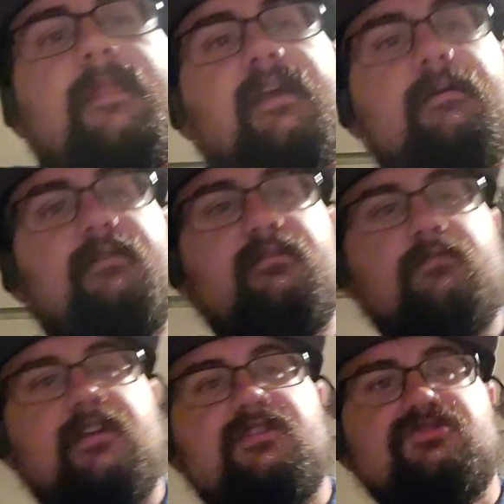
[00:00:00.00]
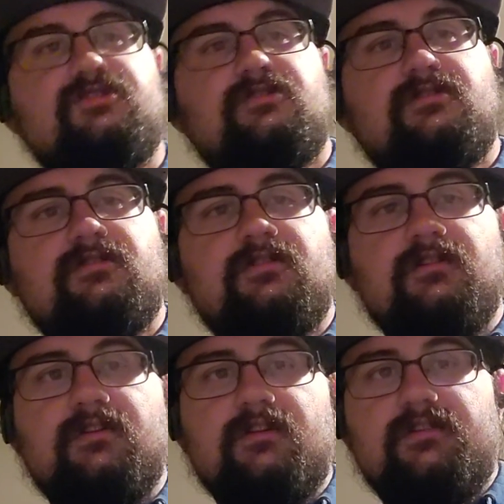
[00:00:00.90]
I got my Ranger,
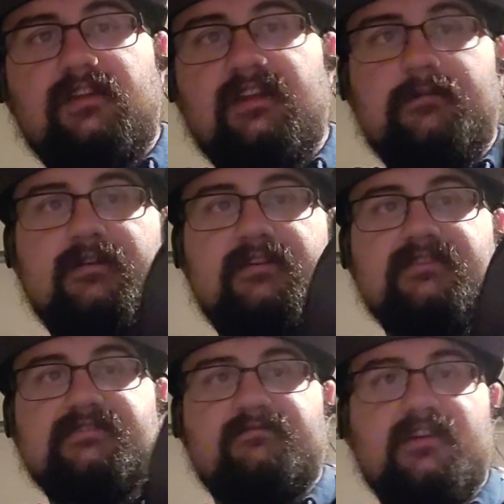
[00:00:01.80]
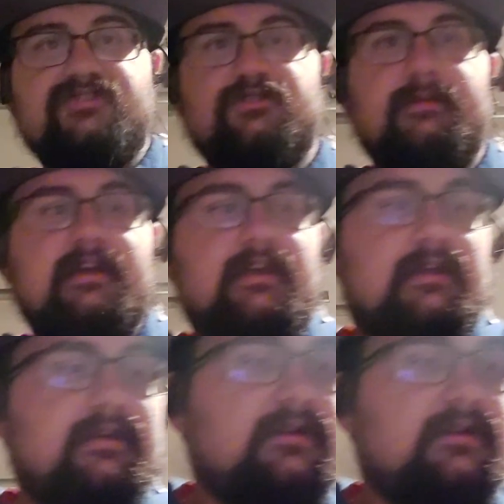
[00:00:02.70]
Dynamic Disc Ranger bag.